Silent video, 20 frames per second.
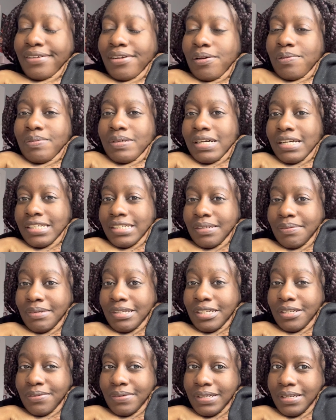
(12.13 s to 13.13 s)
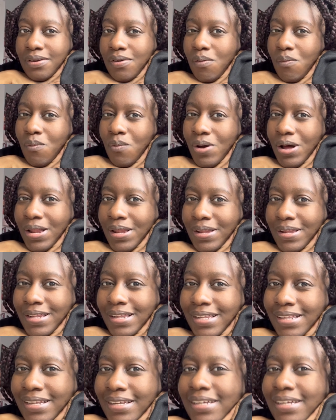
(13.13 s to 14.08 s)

Hope you guys have been doing well.